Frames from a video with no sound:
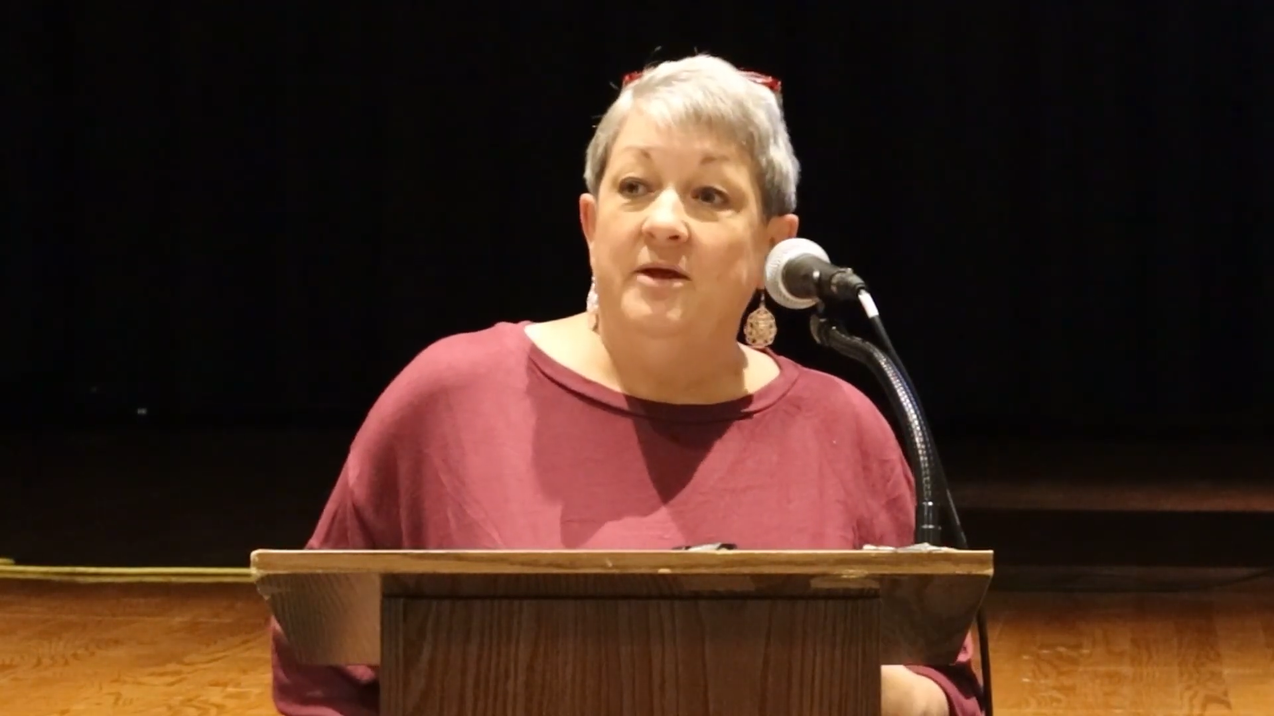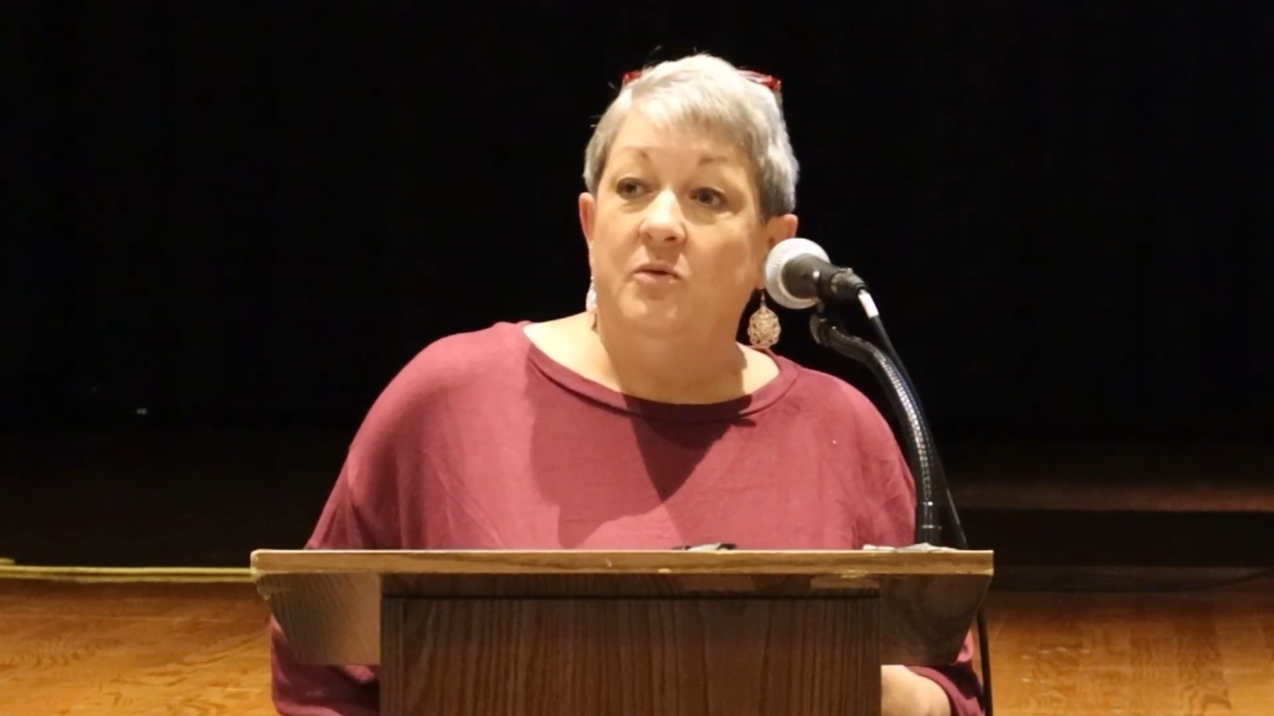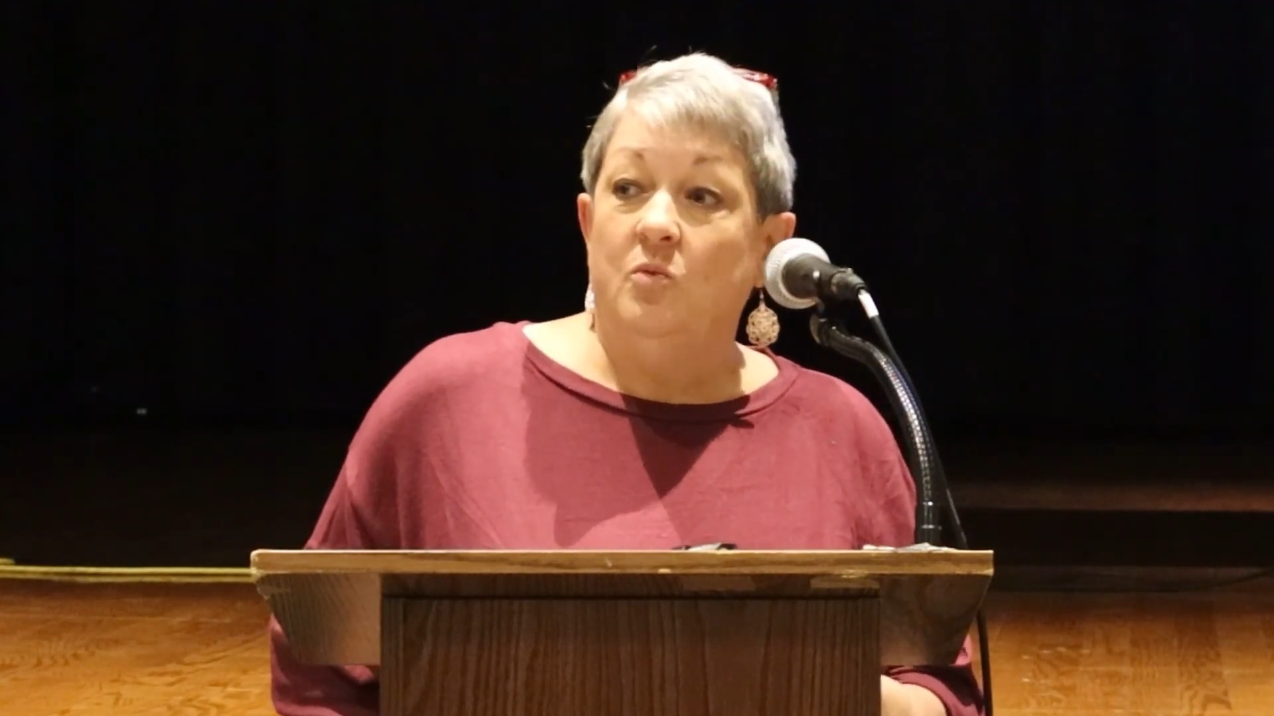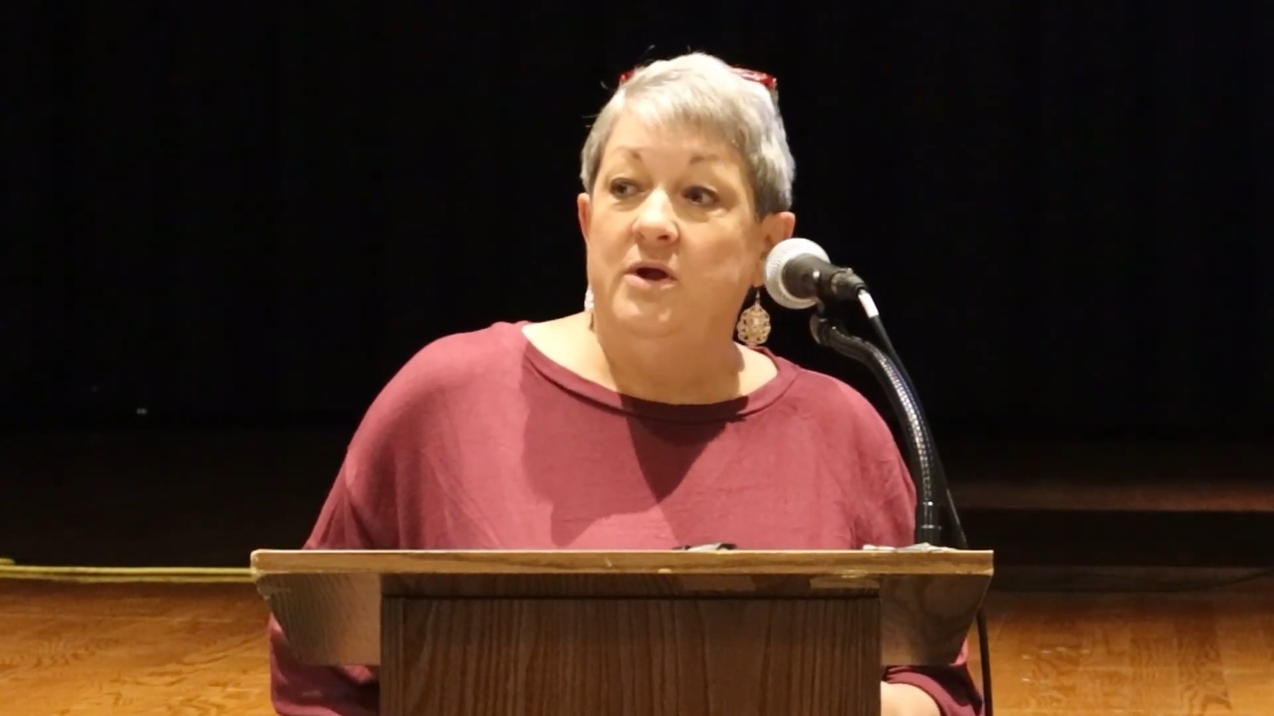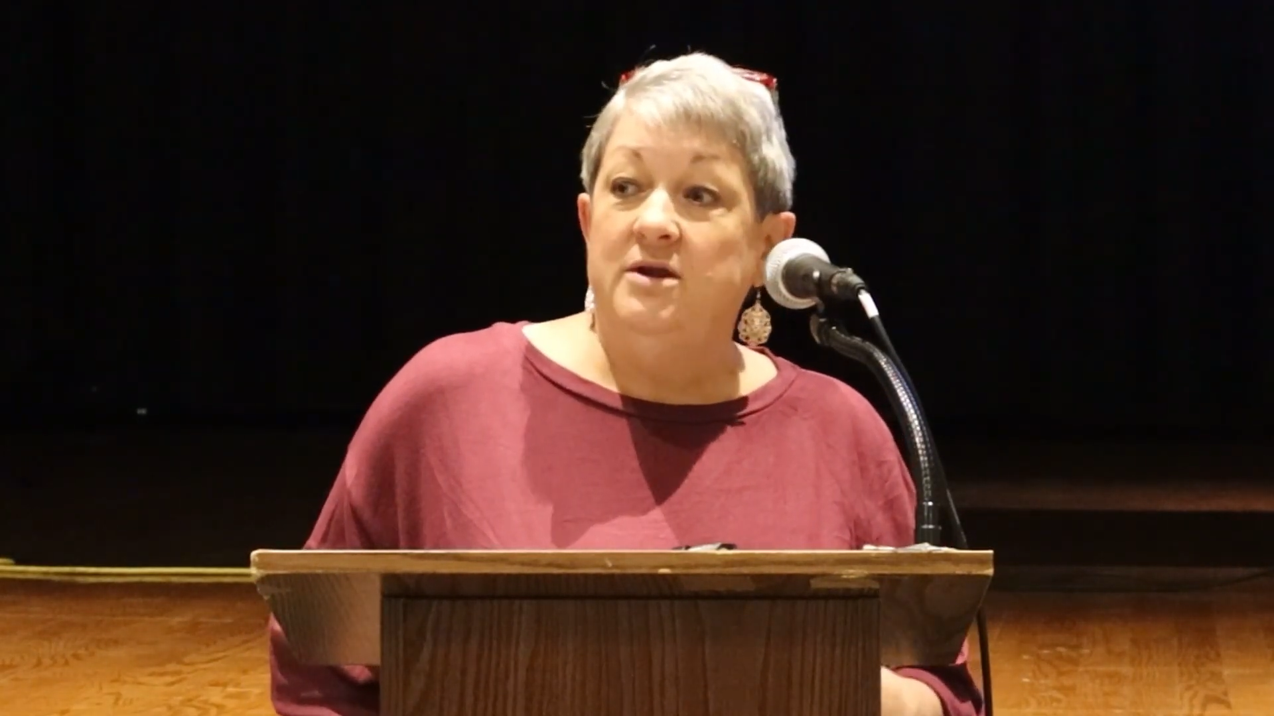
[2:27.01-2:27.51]

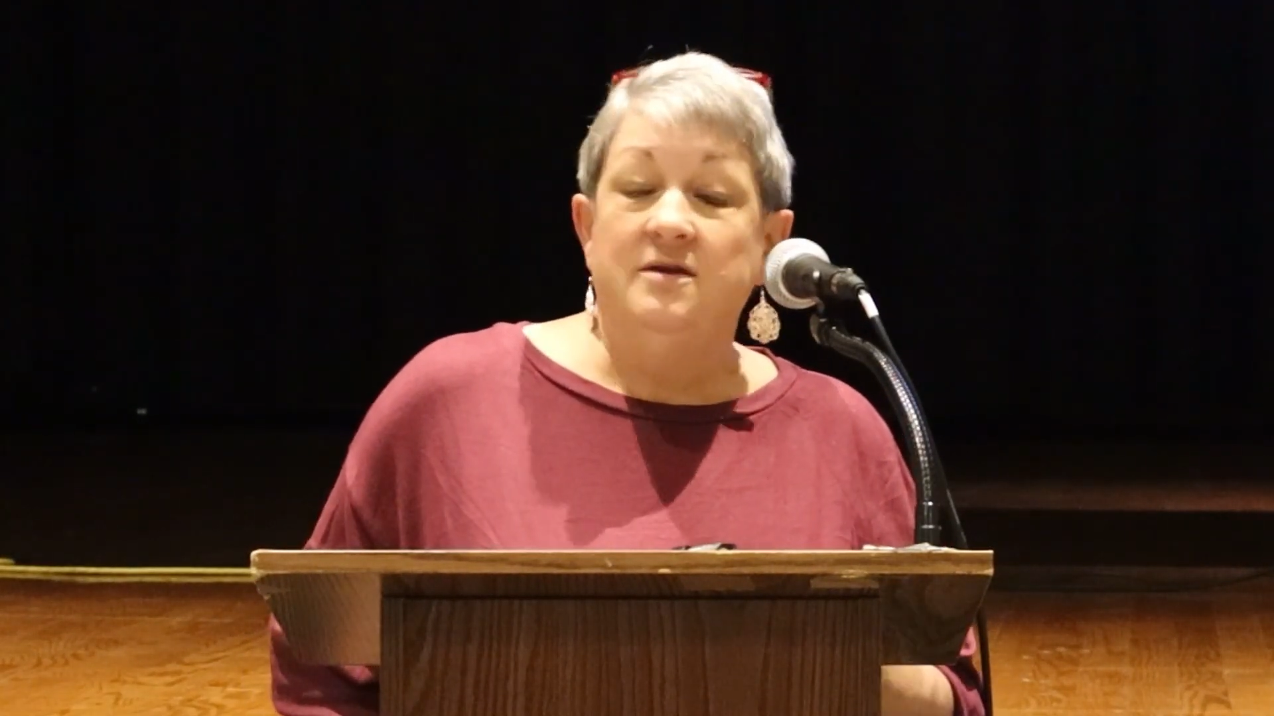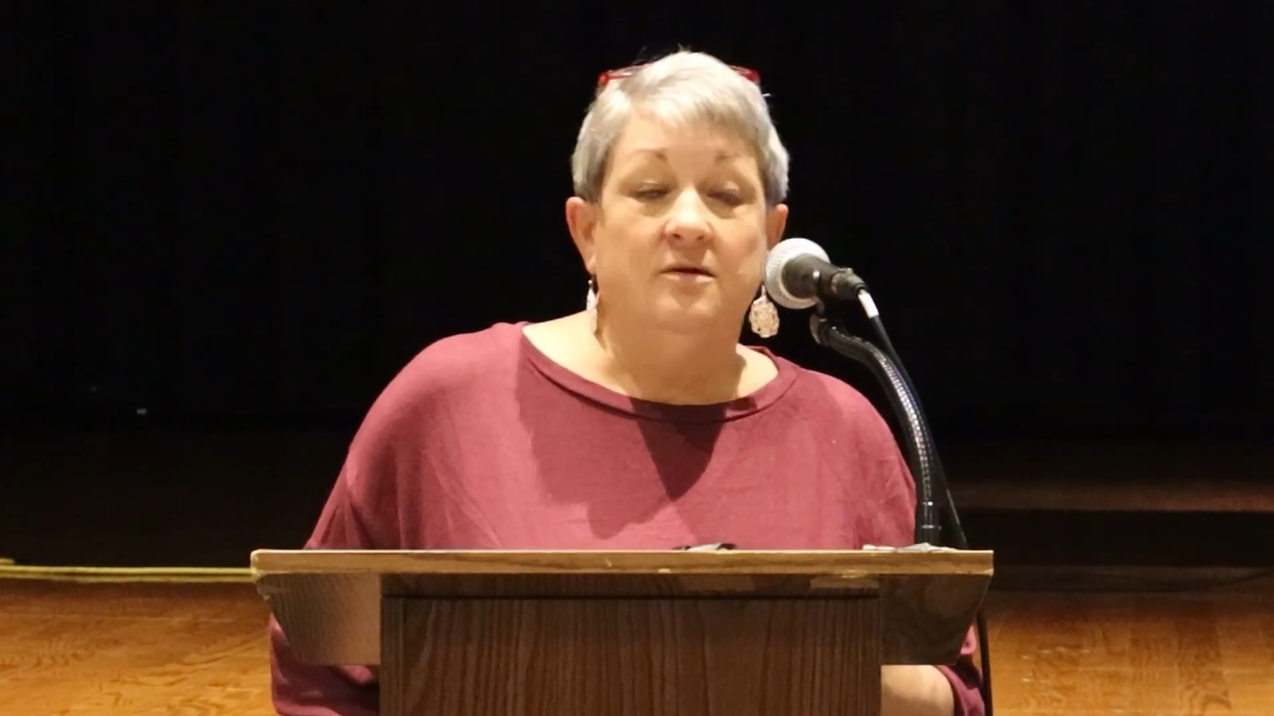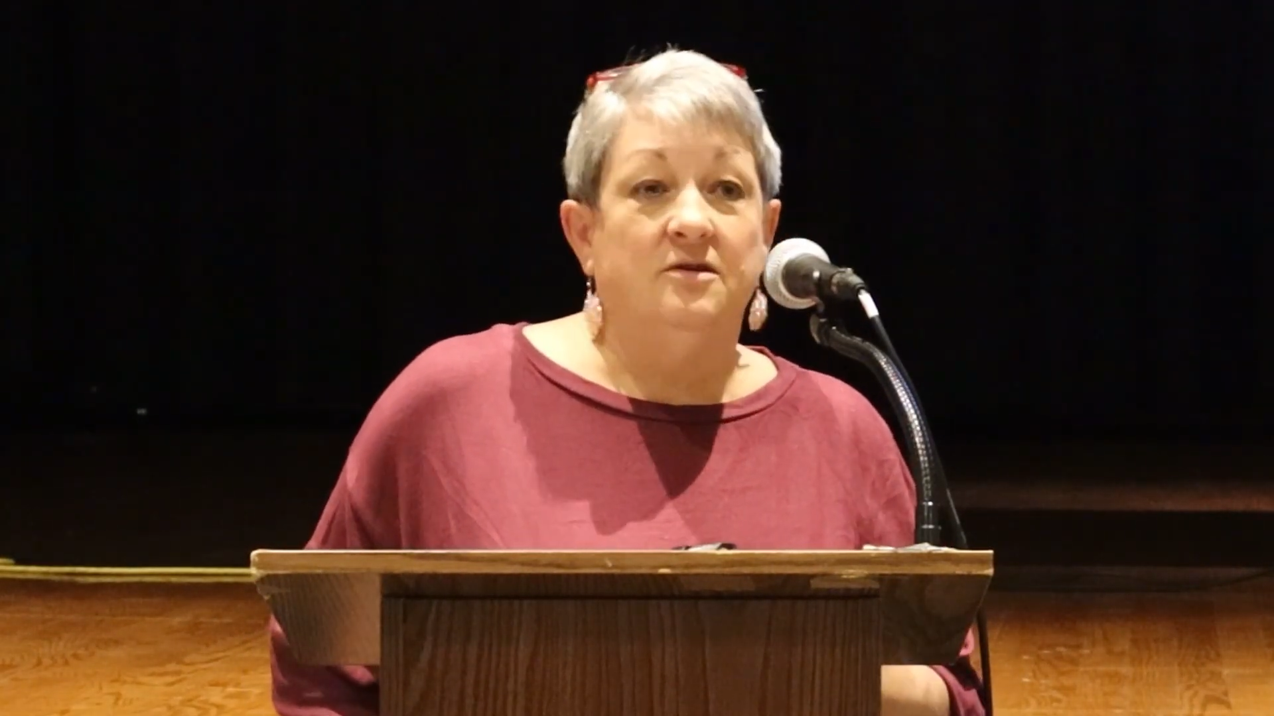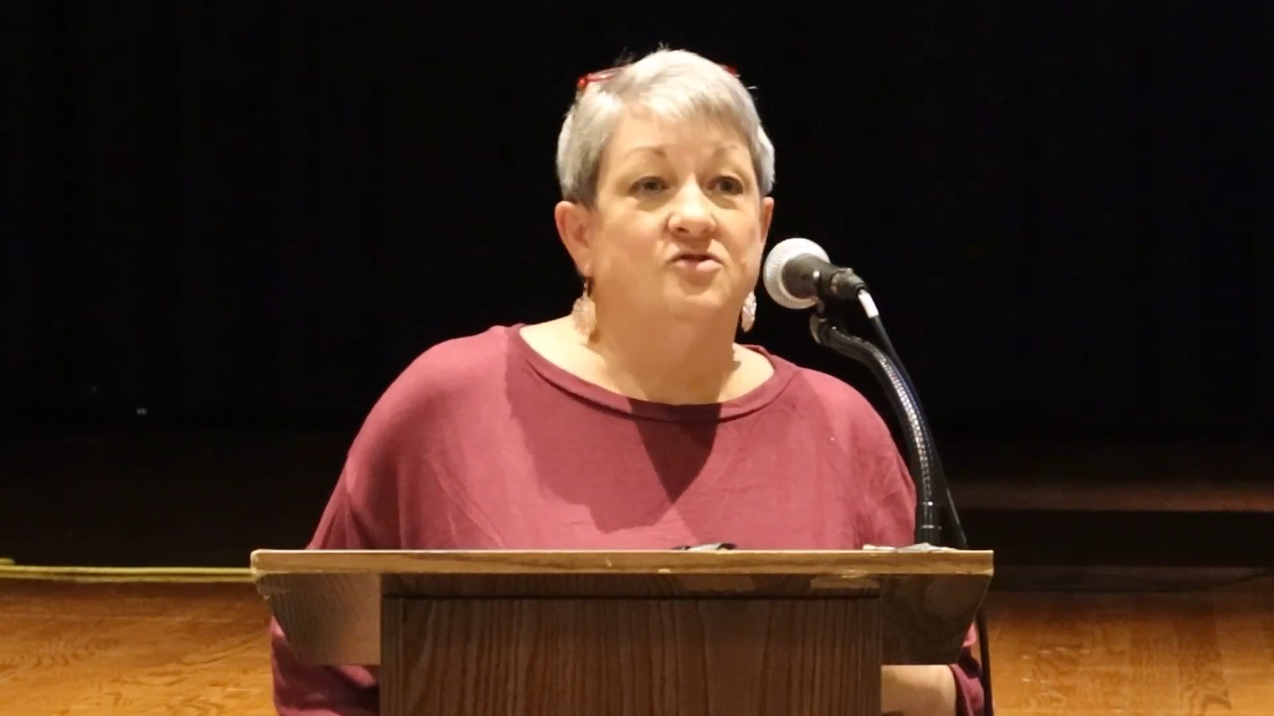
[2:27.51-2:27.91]
that we